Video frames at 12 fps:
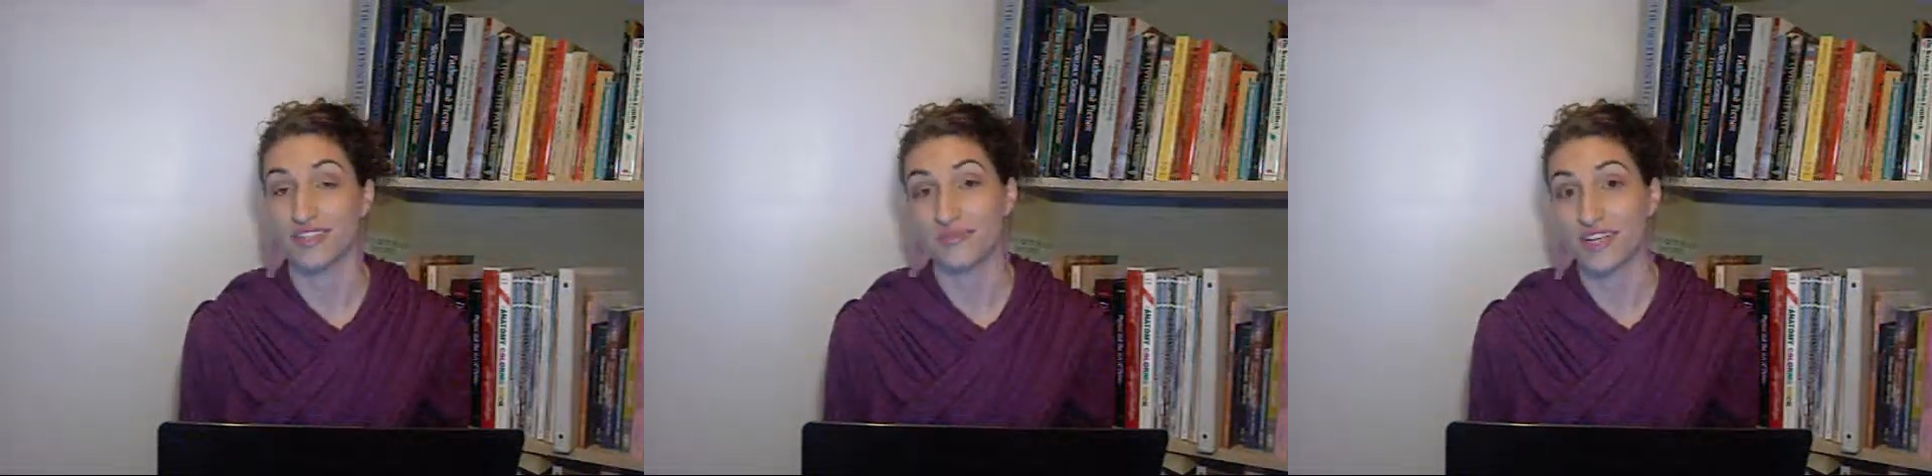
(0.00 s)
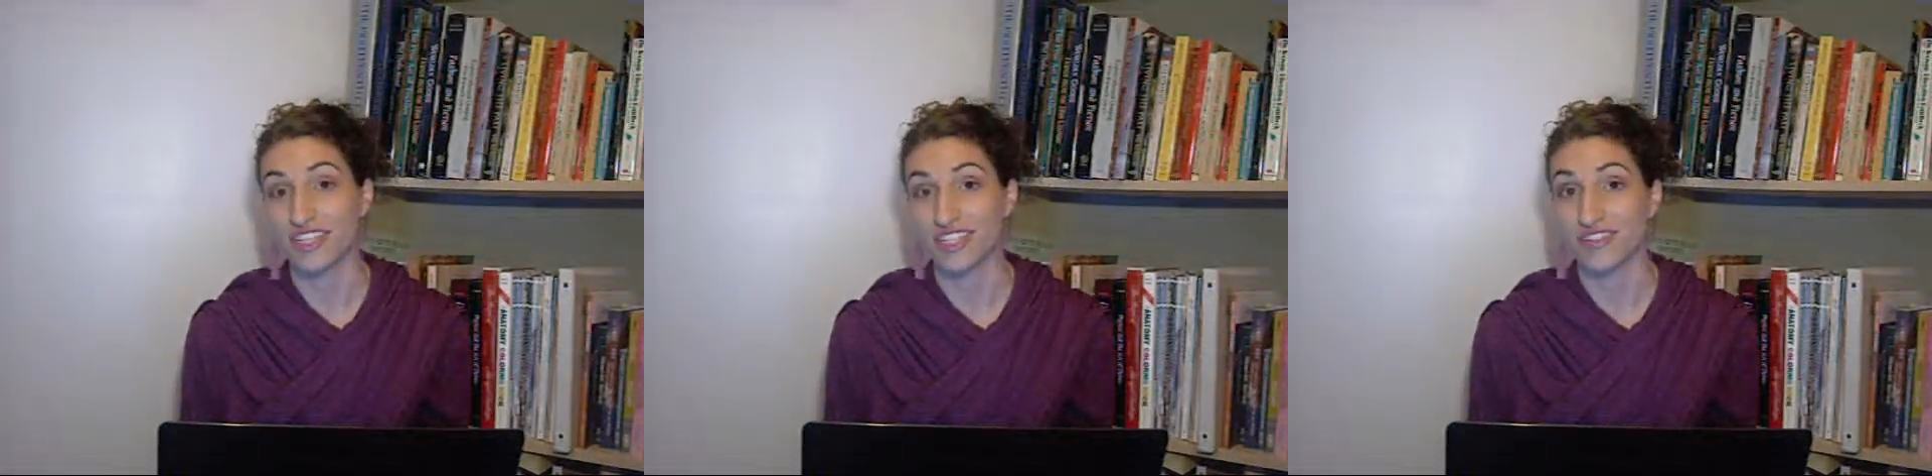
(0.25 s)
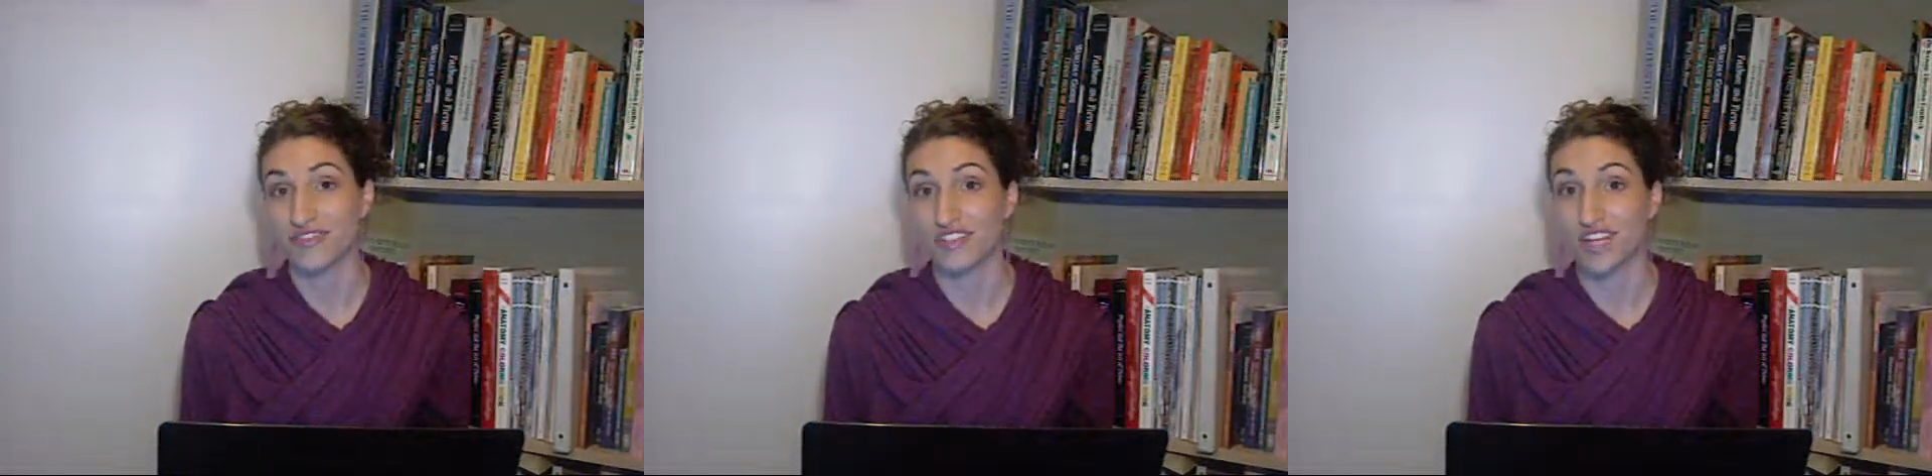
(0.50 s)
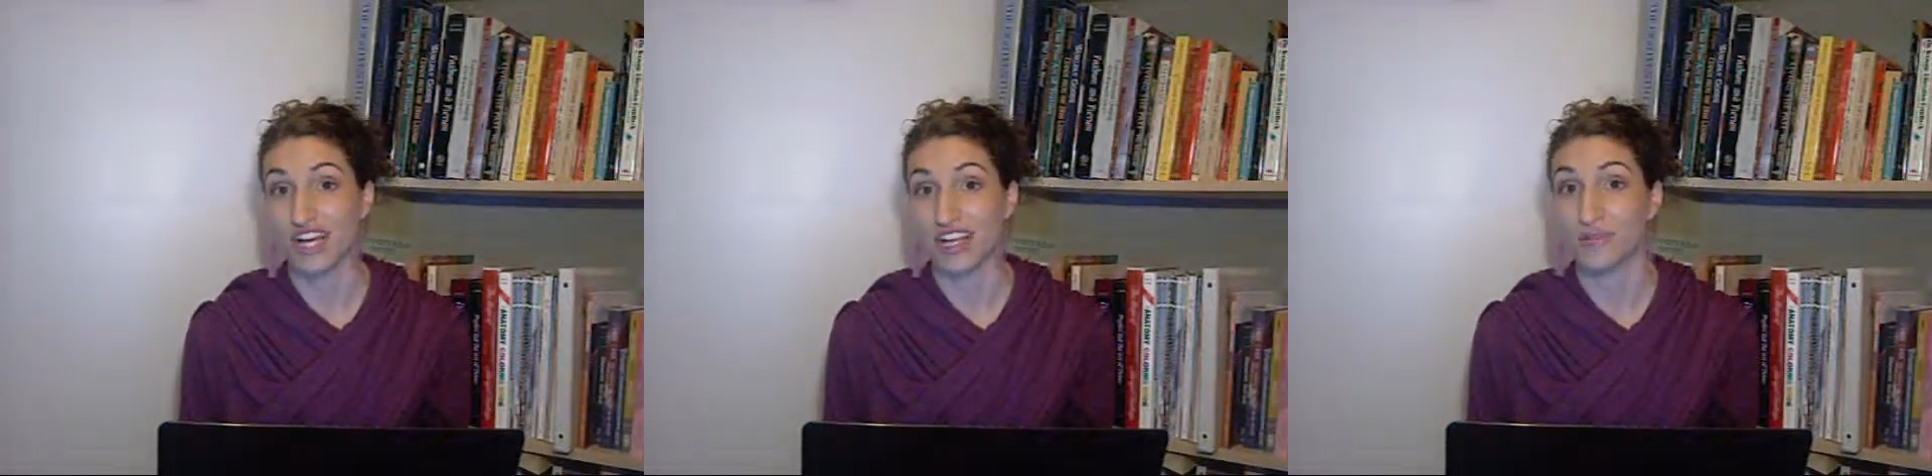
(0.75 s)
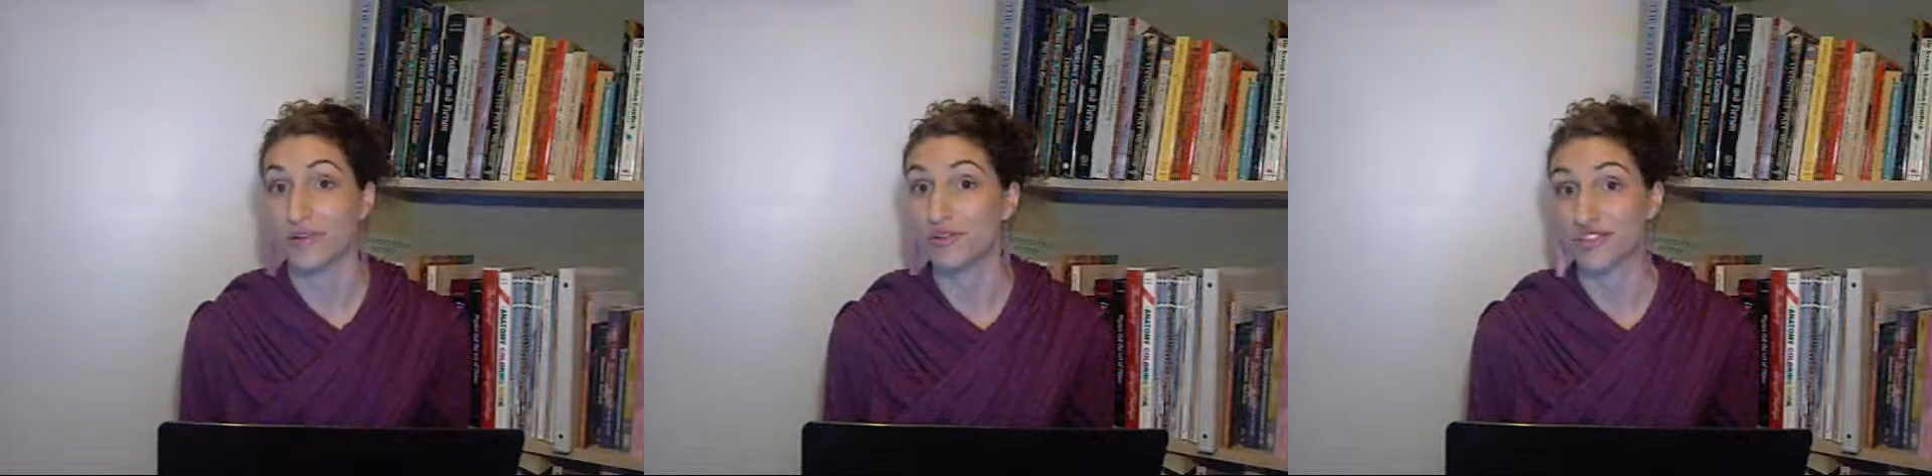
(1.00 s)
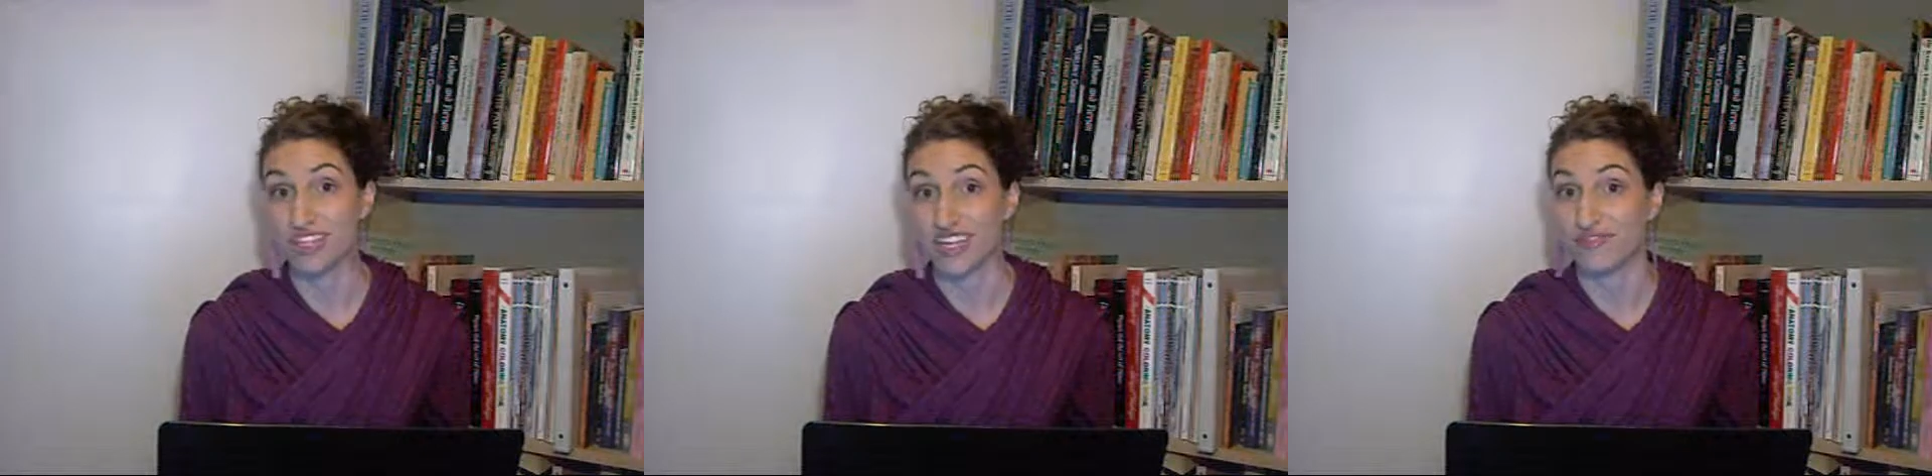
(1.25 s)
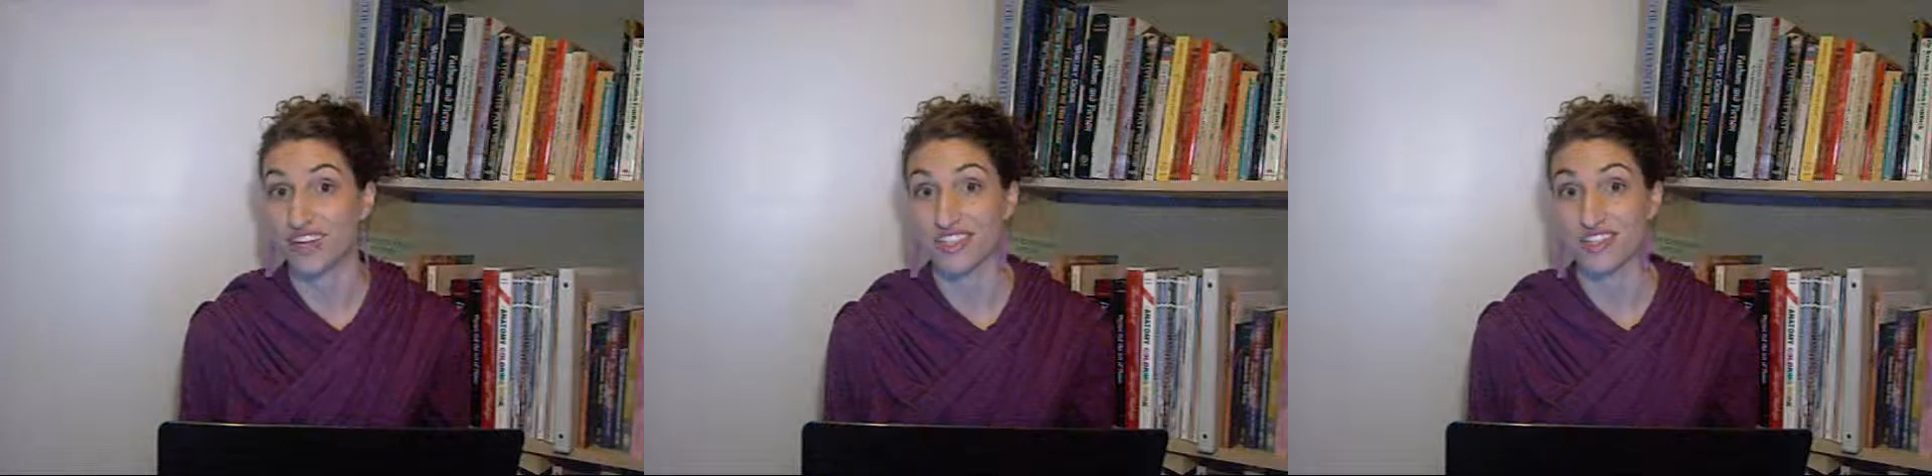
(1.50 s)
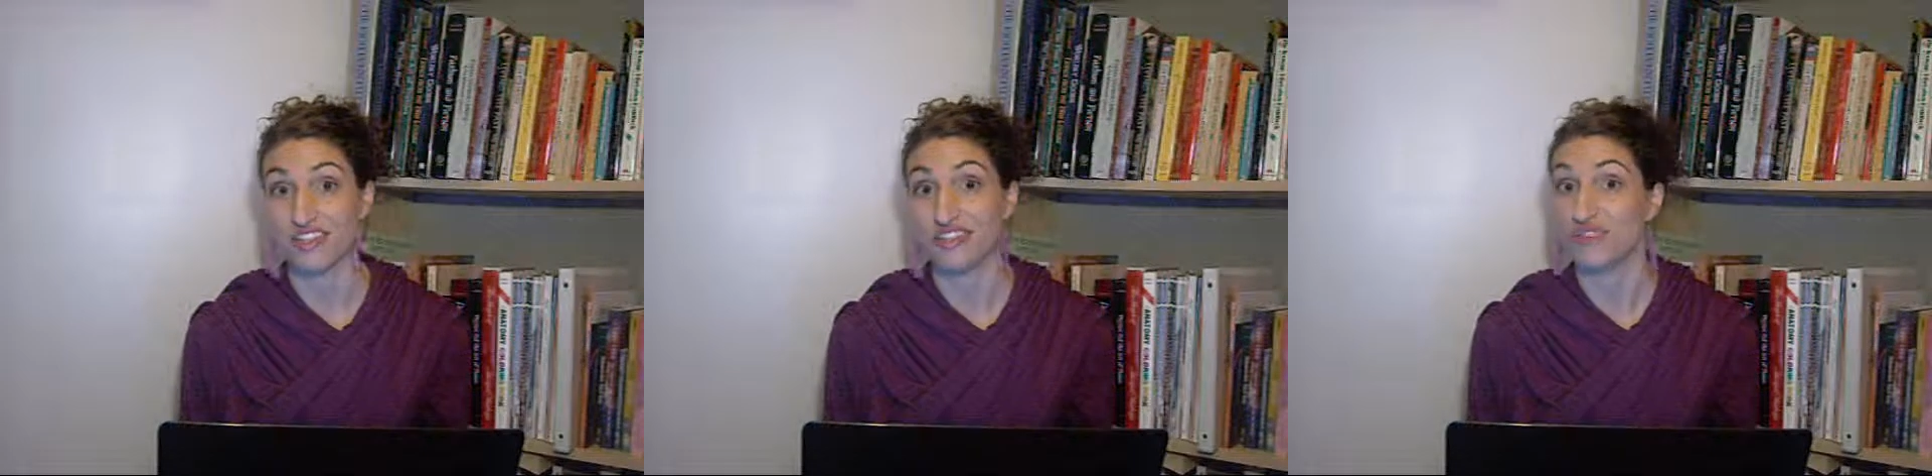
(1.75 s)
especially if you're getting emotionally
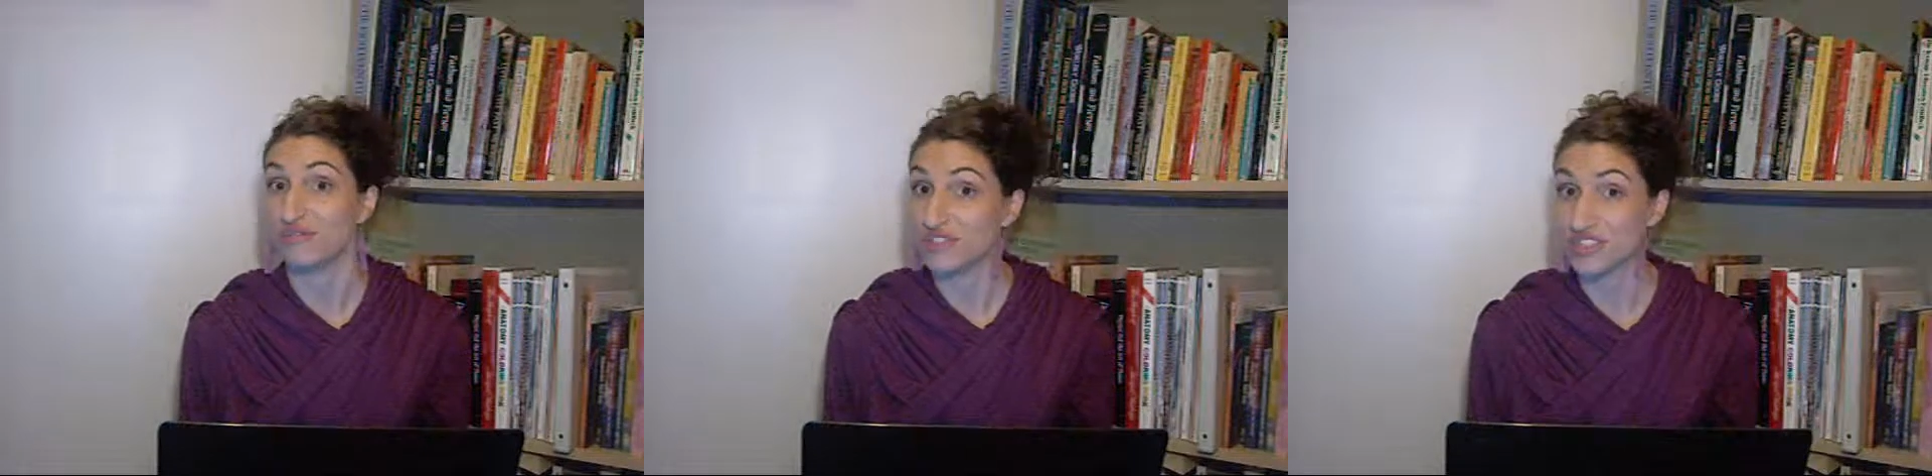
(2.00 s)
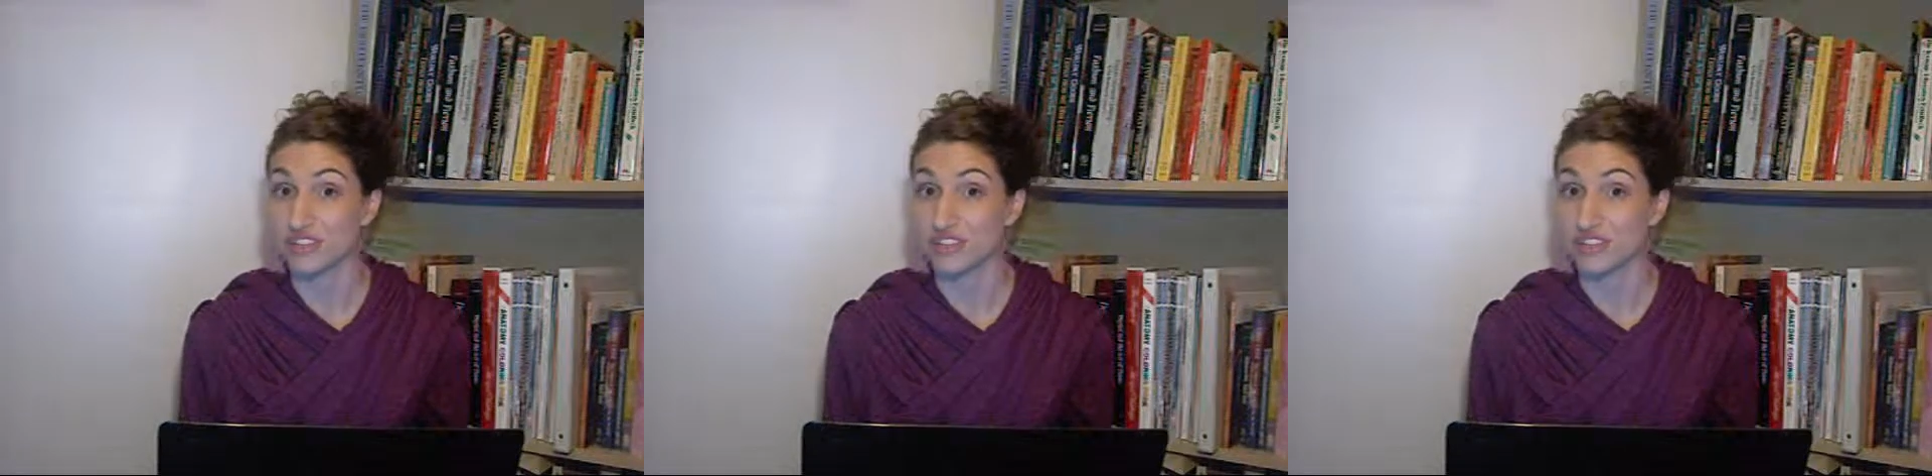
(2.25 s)
invested too